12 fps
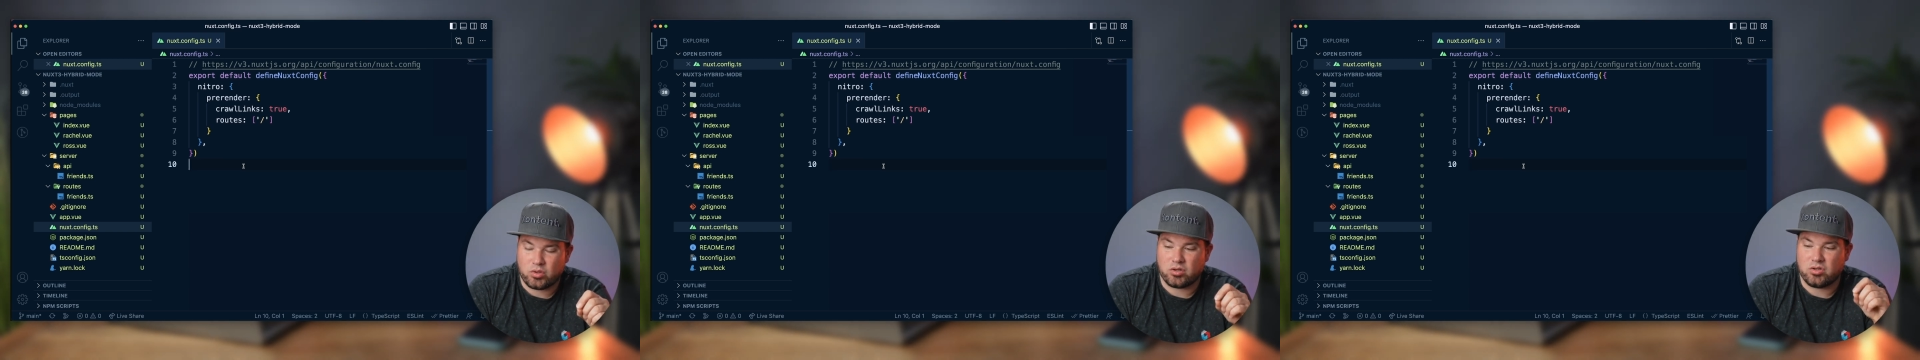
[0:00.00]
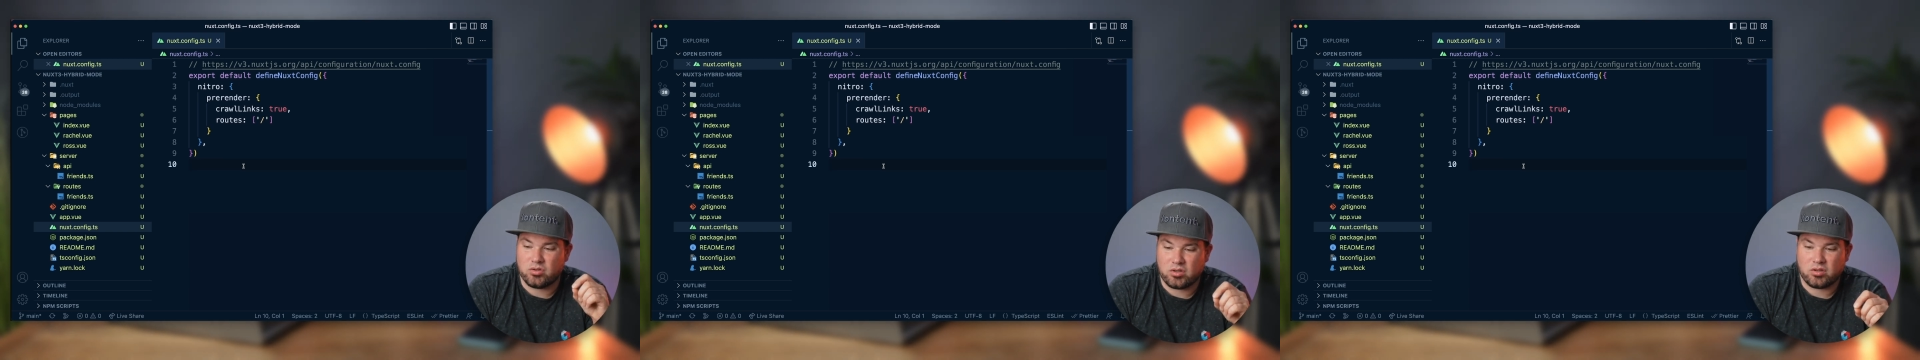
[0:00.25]

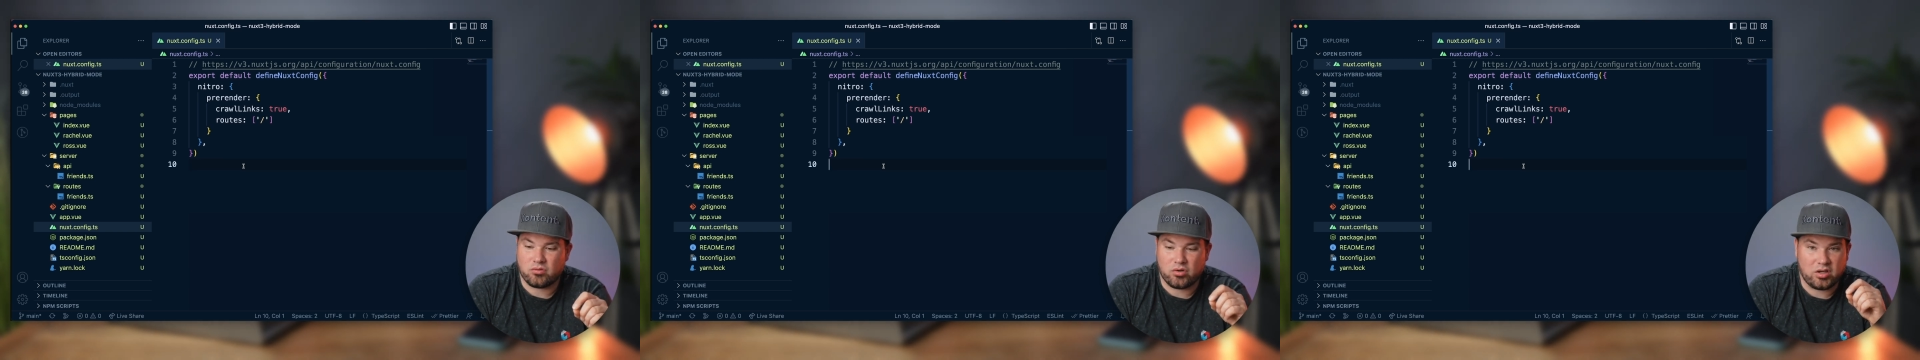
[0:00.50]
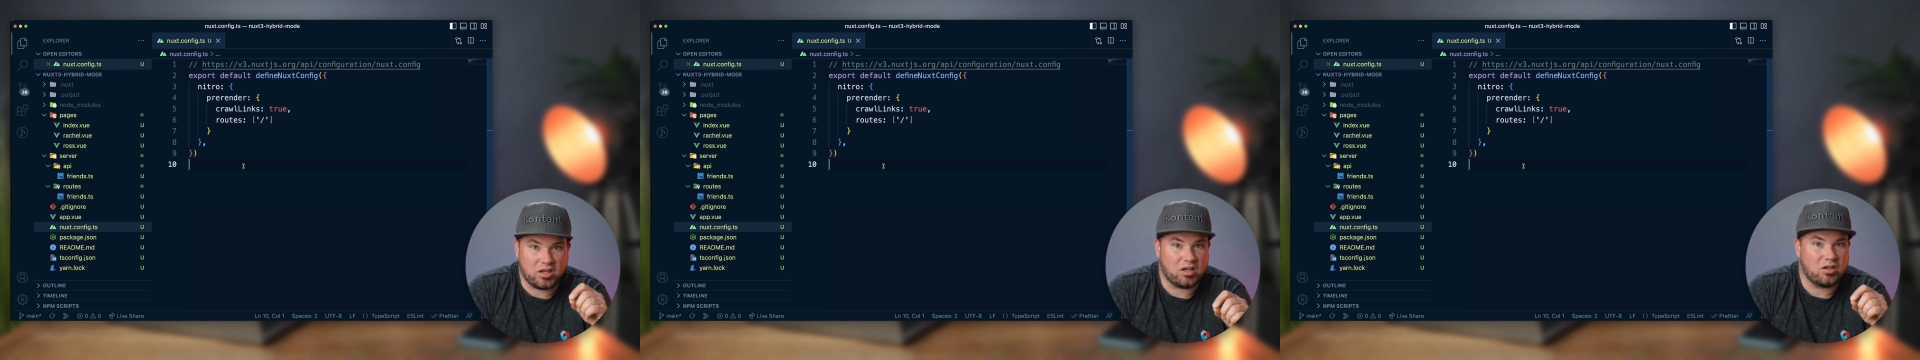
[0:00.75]
we're
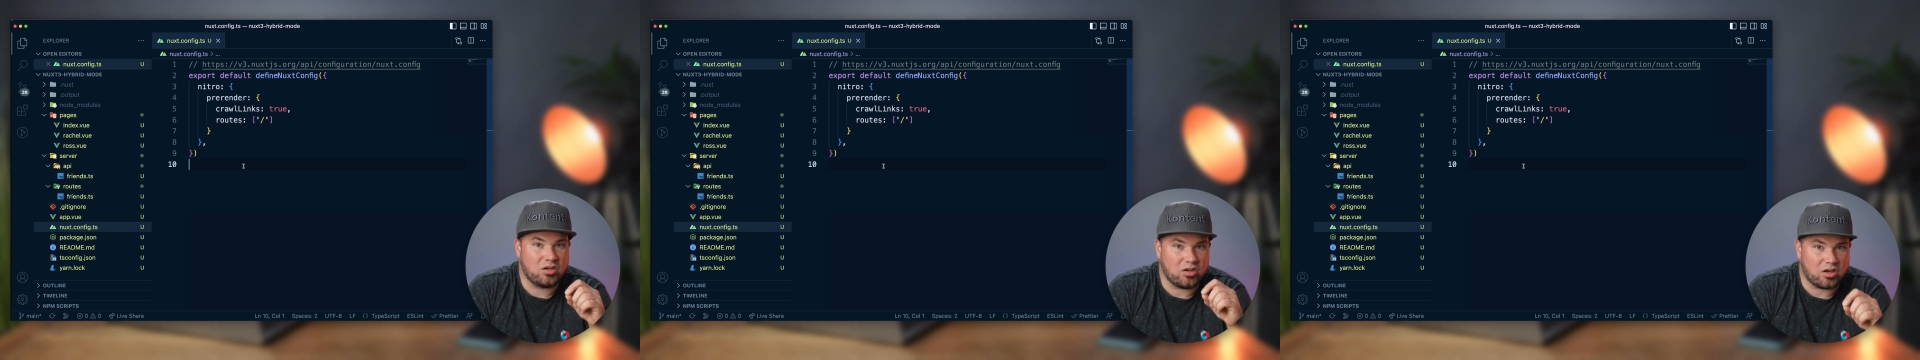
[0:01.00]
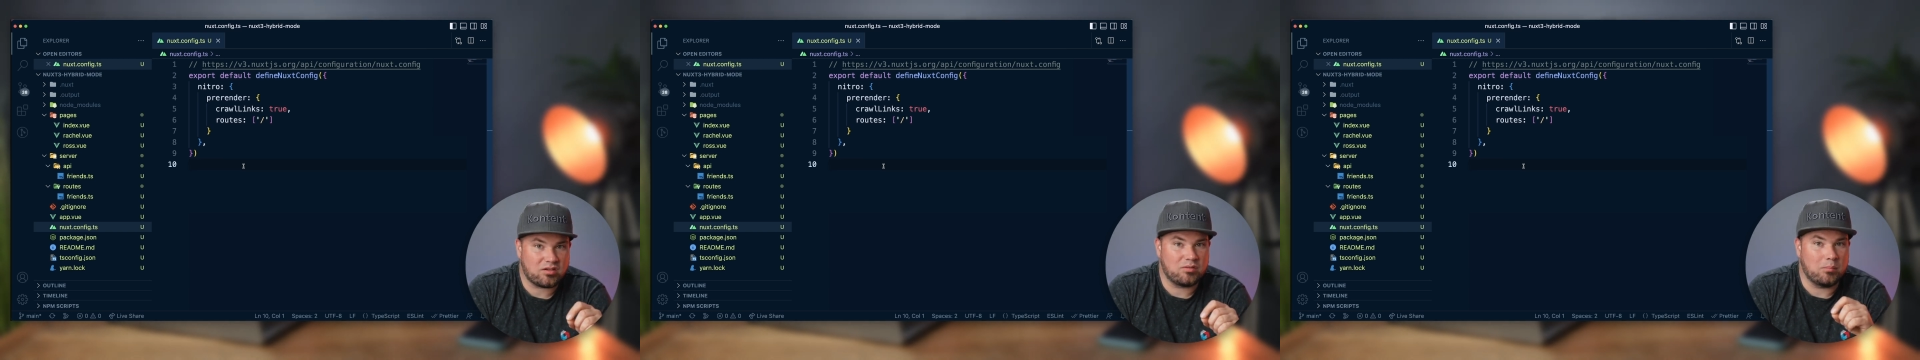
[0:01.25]
running
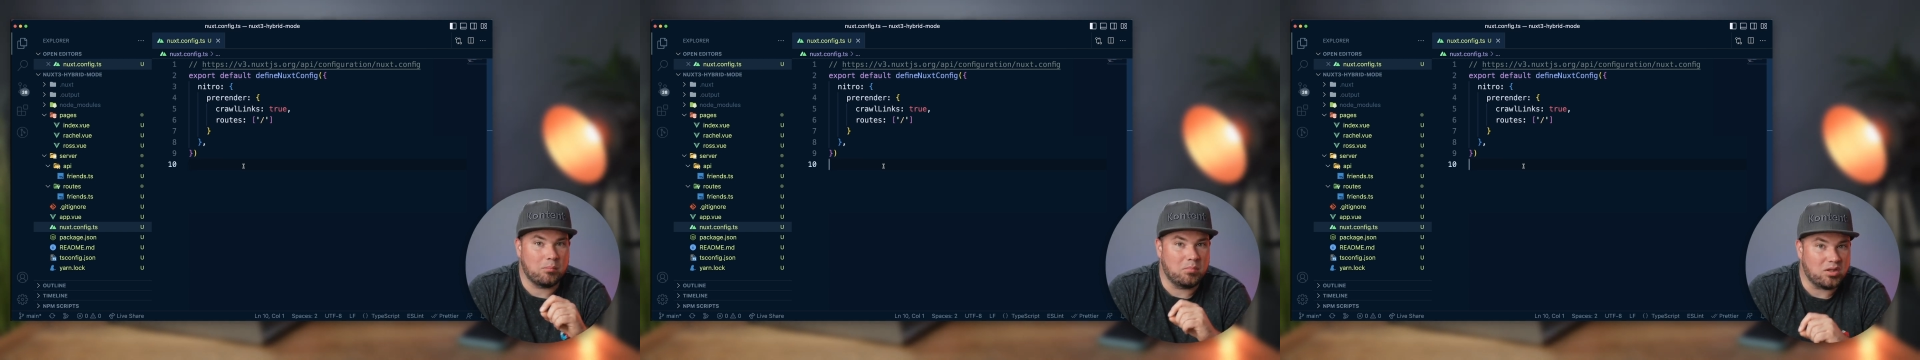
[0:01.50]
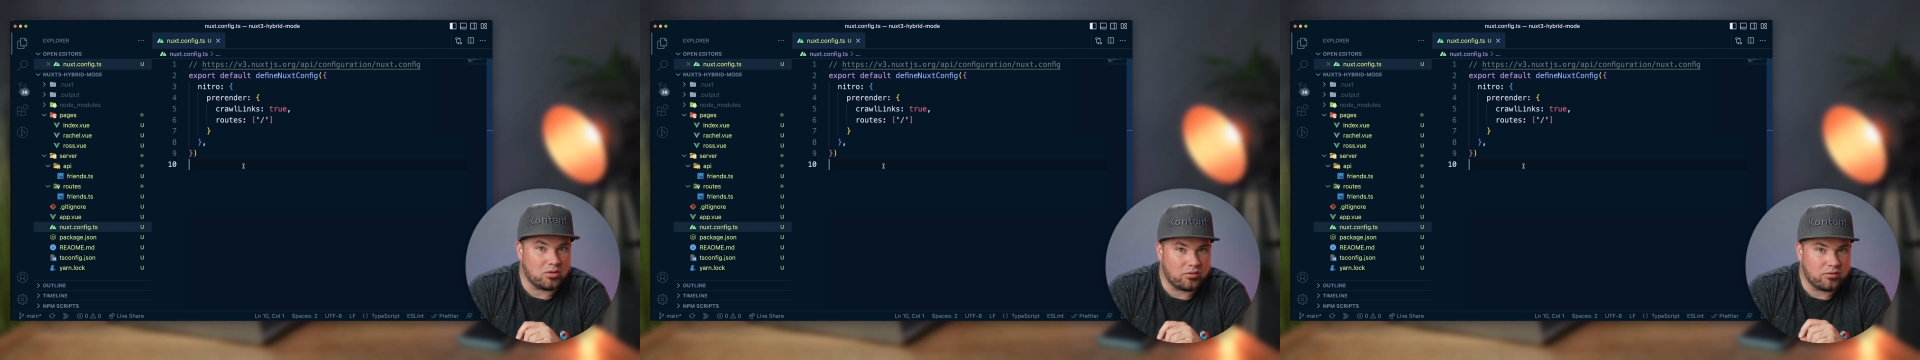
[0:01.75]
Nuxt
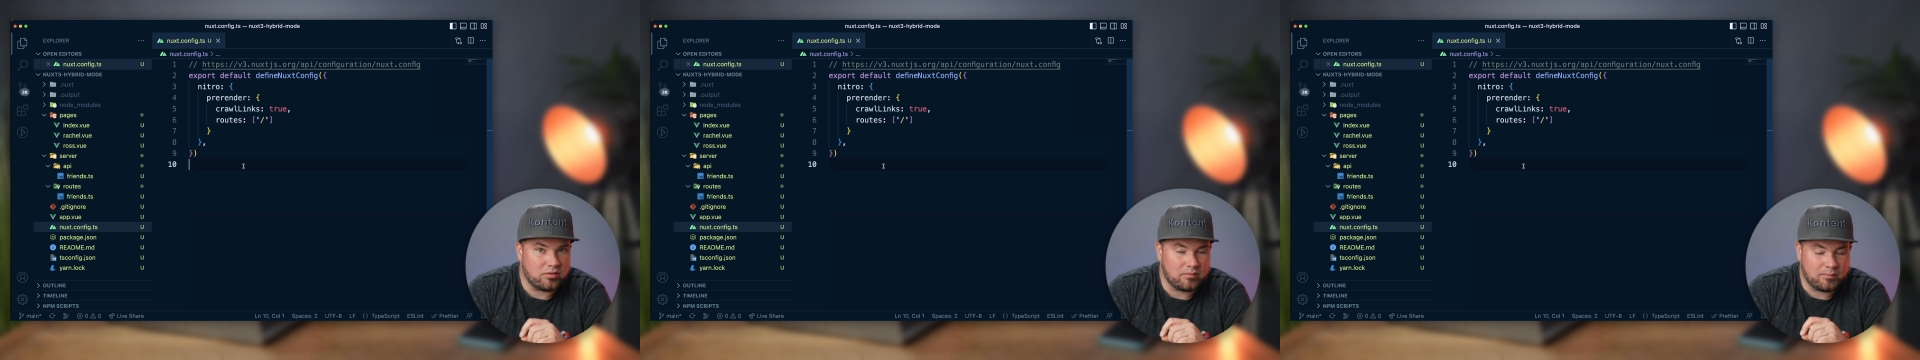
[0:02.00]
build.